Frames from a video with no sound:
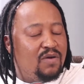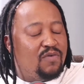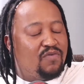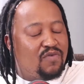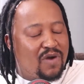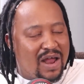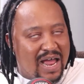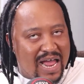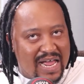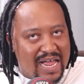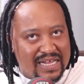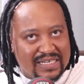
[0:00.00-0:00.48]

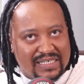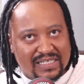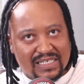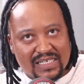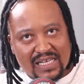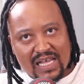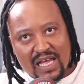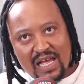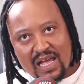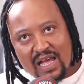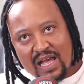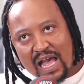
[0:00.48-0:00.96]
Right.
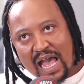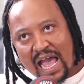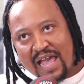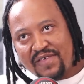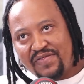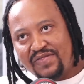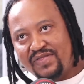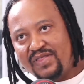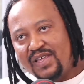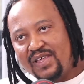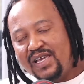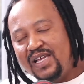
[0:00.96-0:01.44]
I
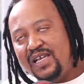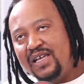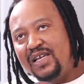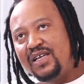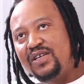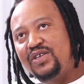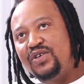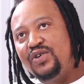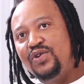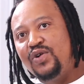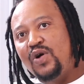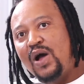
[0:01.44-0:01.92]
think,
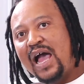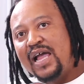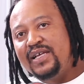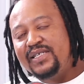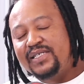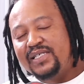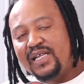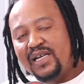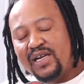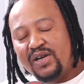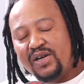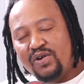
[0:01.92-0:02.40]
I
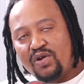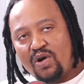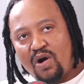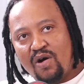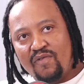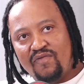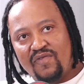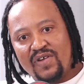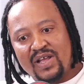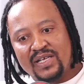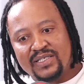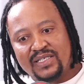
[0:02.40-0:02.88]
started
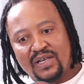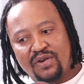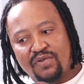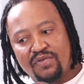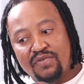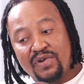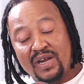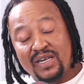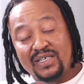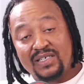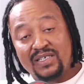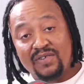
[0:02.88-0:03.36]
off as a
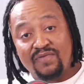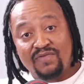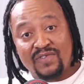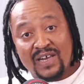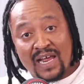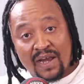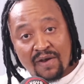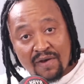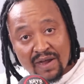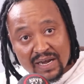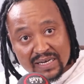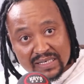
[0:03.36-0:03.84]
creative
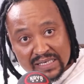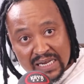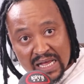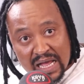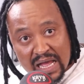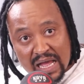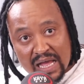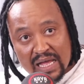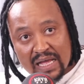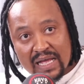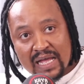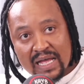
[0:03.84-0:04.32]

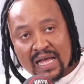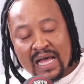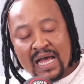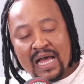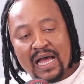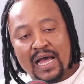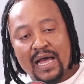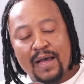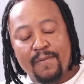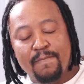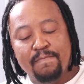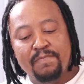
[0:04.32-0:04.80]
director
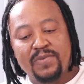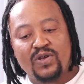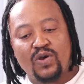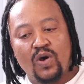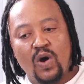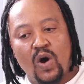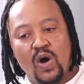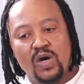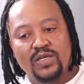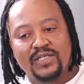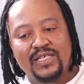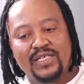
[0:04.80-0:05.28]

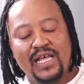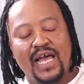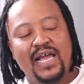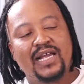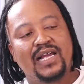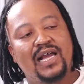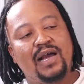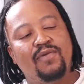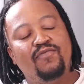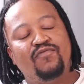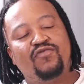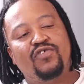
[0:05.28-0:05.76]
because I
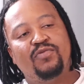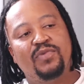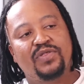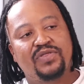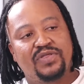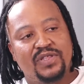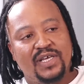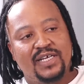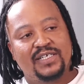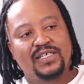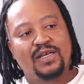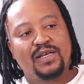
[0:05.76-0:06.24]
come from a
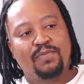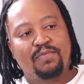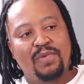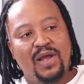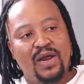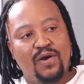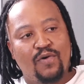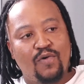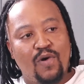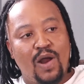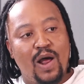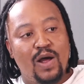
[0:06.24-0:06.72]
theater
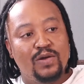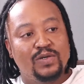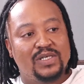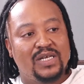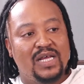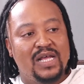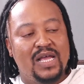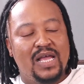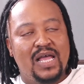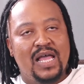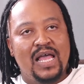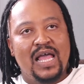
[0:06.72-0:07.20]
background.
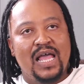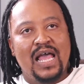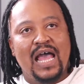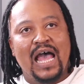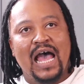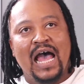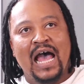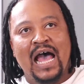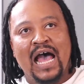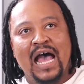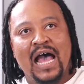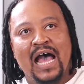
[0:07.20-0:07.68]

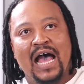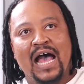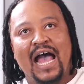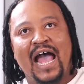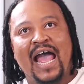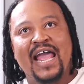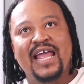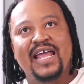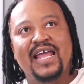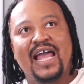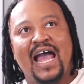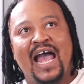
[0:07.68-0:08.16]

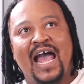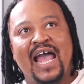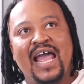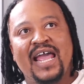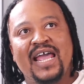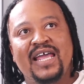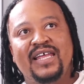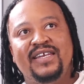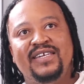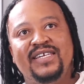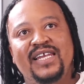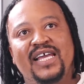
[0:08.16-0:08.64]

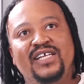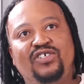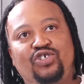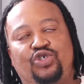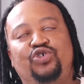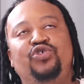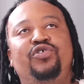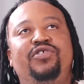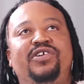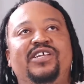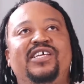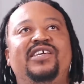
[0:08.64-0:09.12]
I
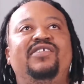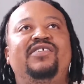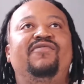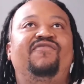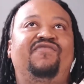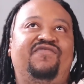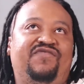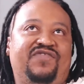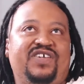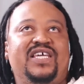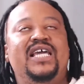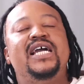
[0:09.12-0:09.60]
naturally
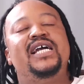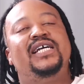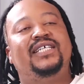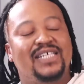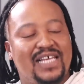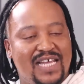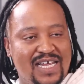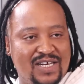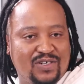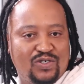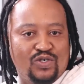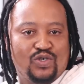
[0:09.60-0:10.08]
veered
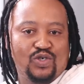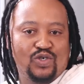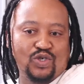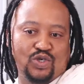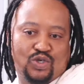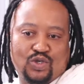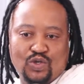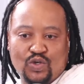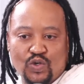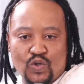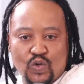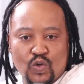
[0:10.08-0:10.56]

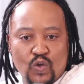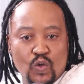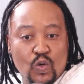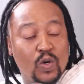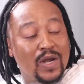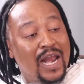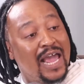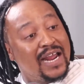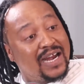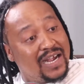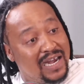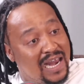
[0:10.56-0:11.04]
into
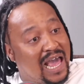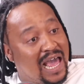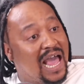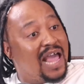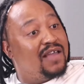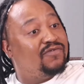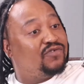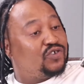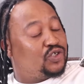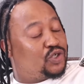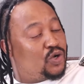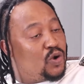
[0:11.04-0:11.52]
like
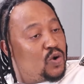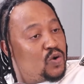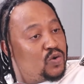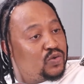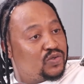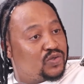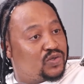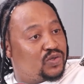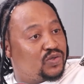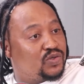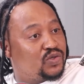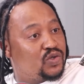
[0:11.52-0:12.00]
live shows.
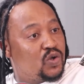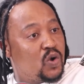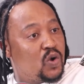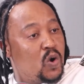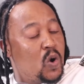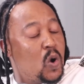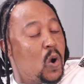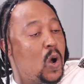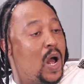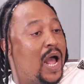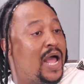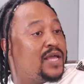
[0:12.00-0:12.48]

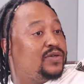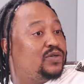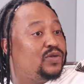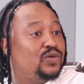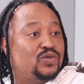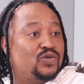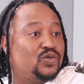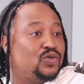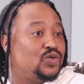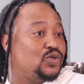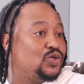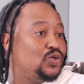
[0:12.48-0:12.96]
So I
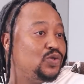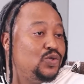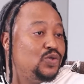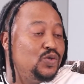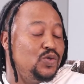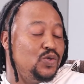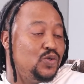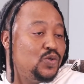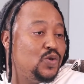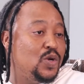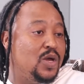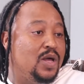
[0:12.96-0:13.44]
used
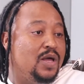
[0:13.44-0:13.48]
to